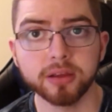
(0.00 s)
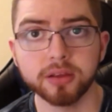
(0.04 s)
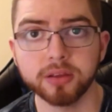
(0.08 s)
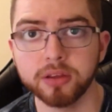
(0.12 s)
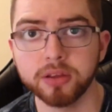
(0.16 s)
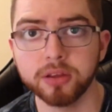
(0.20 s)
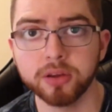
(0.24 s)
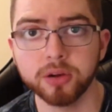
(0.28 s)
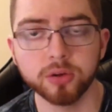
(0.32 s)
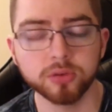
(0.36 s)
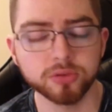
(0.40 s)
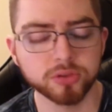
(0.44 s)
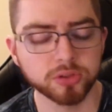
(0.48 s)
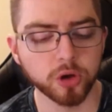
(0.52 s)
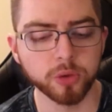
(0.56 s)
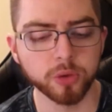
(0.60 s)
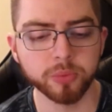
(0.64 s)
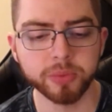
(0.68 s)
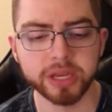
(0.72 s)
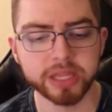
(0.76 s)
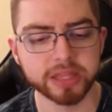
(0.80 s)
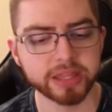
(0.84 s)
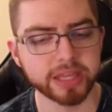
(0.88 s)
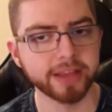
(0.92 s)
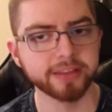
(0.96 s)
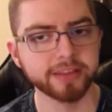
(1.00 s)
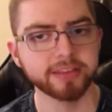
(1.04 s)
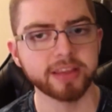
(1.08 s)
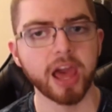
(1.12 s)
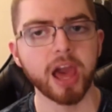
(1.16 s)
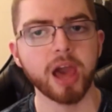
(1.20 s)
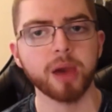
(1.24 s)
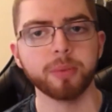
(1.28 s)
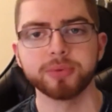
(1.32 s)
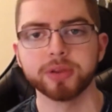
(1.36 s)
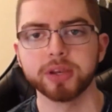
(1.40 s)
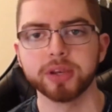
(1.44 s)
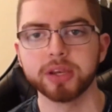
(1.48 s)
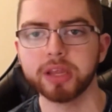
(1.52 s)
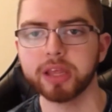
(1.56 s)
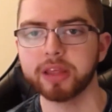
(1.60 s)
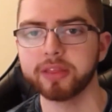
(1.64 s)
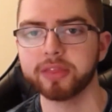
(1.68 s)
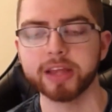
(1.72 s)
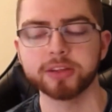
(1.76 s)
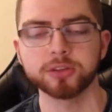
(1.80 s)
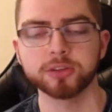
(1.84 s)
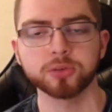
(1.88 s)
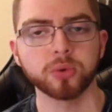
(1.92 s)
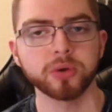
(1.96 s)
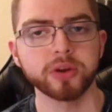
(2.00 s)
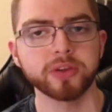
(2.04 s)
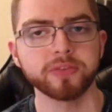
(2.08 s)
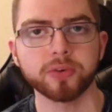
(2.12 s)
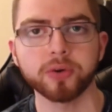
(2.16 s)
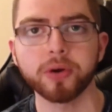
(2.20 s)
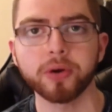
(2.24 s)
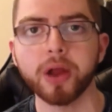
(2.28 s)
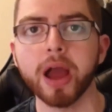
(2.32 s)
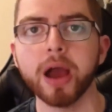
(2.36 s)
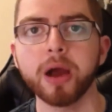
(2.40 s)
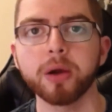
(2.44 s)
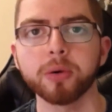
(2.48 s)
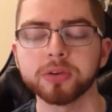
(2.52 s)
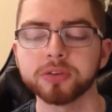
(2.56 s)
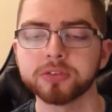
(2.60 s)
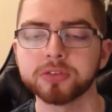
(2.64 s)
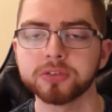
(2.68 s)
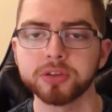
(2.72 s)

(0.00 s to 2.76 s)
You know, so many things happen in that 24 hours.